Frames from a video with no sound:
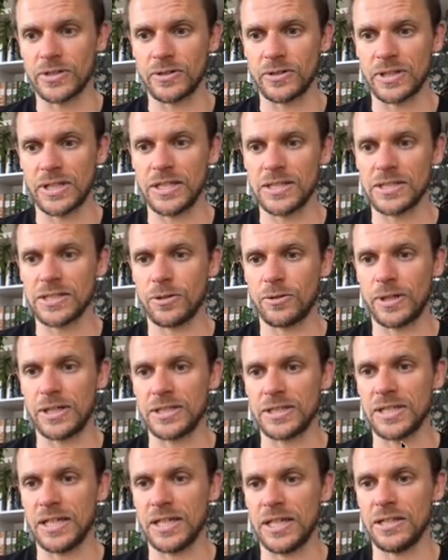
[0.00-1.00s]
Okay, so I
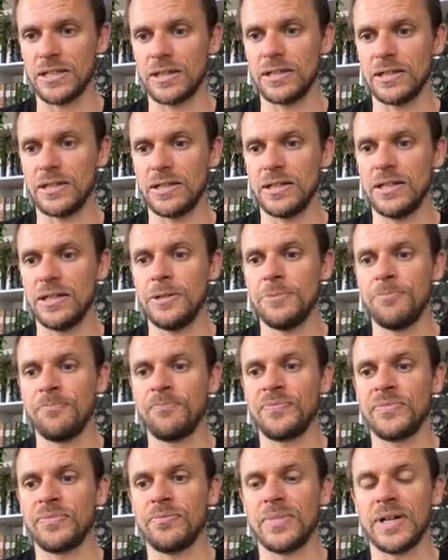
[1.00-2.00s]
take
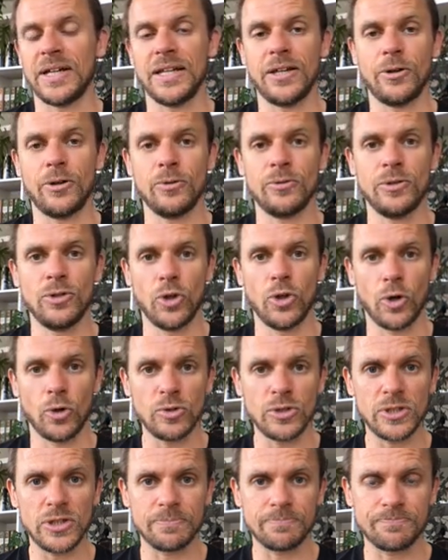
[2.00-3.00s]
my own
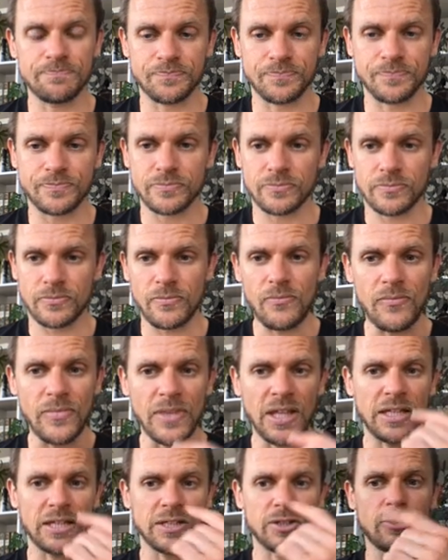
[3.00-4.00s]
nose,
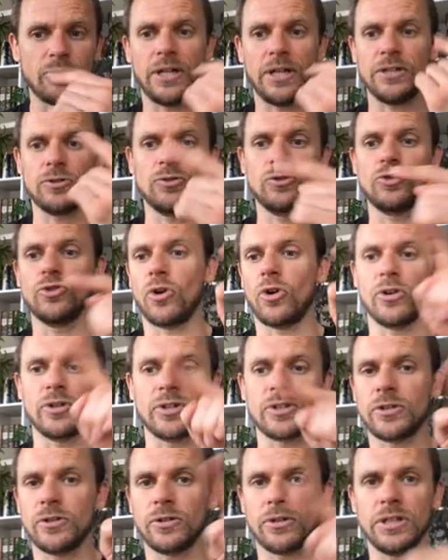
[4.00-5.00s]
and I try to draw a
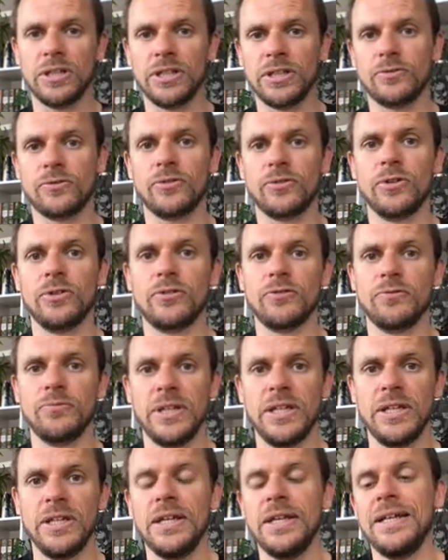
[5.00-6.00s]
circle in front of
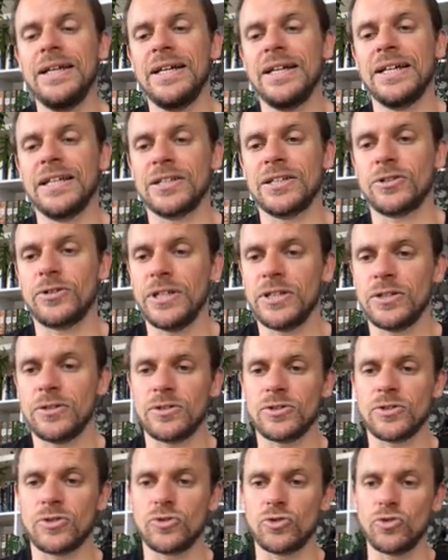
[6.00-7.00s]
me, and I try to
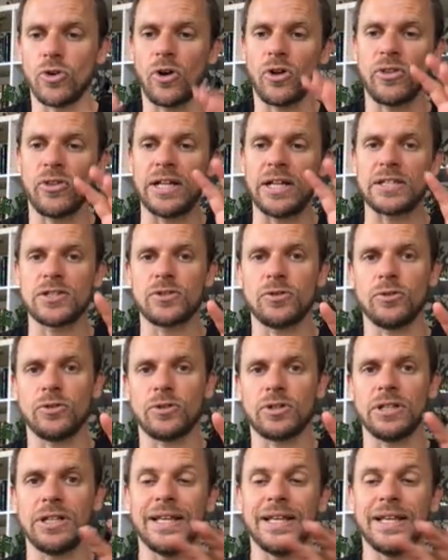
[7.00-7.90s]
draw that circle